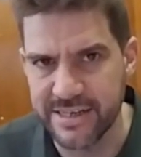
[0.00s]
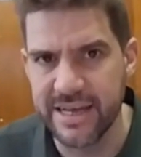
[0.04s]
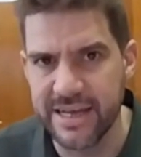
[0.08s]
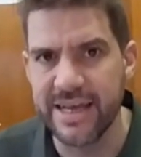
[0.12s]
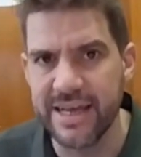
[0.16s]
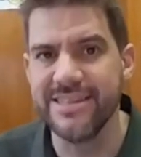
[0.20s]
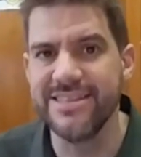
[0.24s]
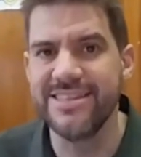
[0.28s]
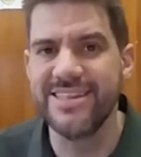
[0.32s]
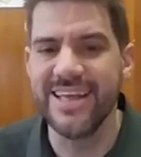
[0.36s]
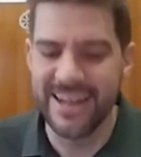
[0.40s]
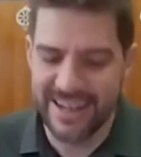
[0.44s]

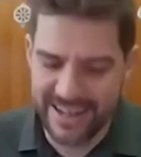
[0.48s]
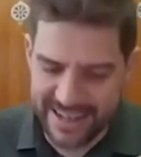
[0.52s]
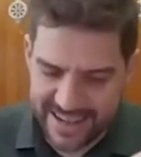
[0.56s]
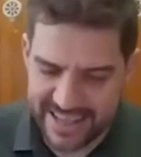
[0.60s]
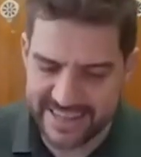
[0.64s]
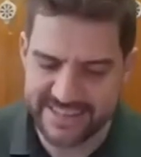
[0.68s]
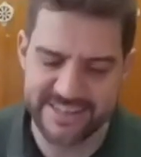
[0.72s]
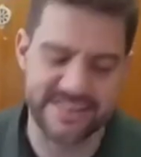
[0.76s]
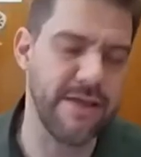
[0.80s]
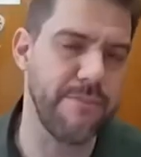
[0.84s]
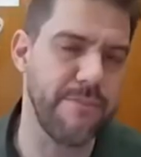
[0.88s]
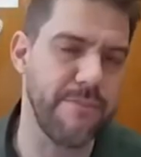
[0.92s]
the
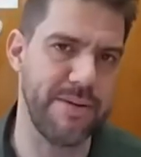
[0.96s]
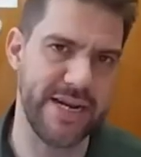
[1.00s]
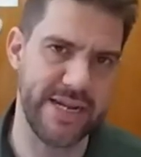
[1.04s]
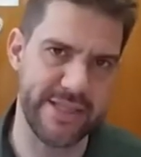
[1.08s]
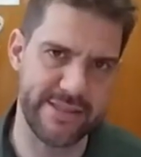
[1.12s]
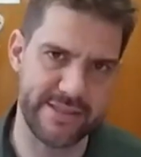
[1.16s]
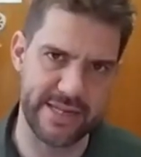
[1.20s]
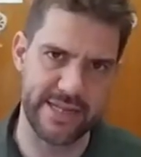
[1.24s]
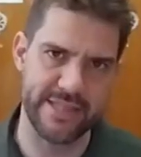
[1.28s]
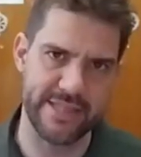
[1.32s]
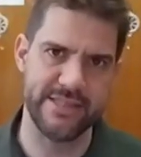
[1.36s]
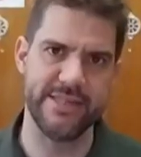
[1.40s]
less the
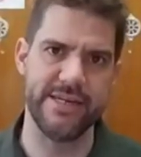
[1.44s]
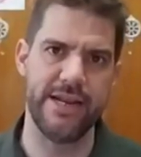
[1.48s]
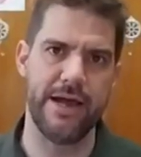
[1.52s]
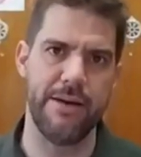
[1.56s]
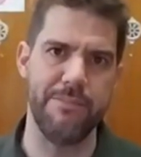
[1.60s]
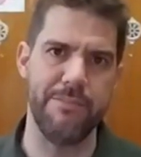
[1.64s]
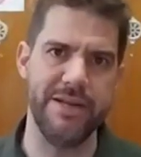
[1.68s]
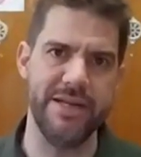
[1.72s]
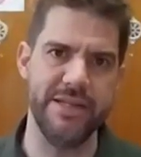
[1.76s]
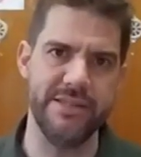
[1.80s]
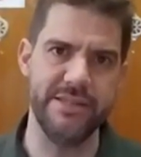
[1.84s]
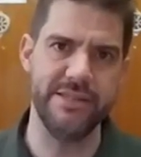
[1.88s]
penetrating
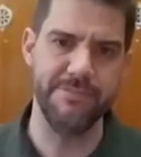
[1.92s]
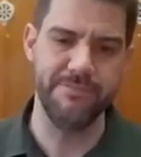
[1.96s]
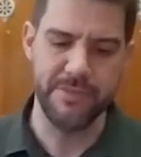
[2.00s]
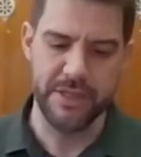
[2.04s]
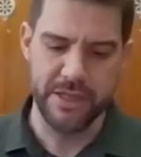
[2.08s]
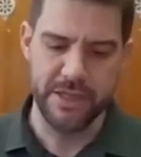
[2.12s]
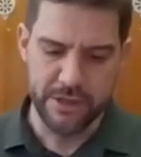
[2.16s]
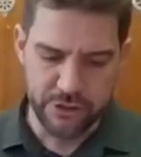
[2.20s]
ability.